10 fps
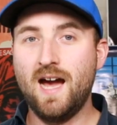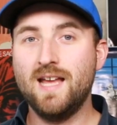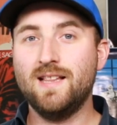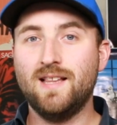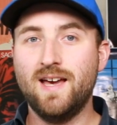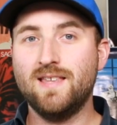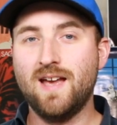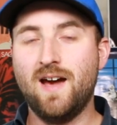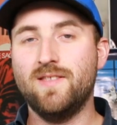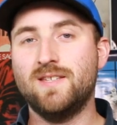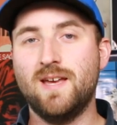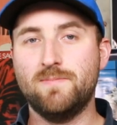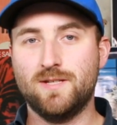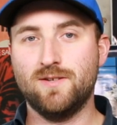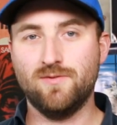I liked how this
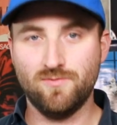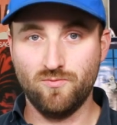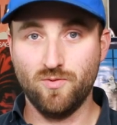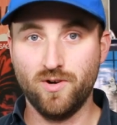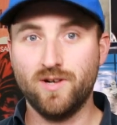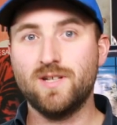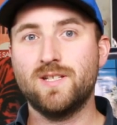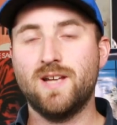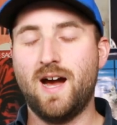episode works.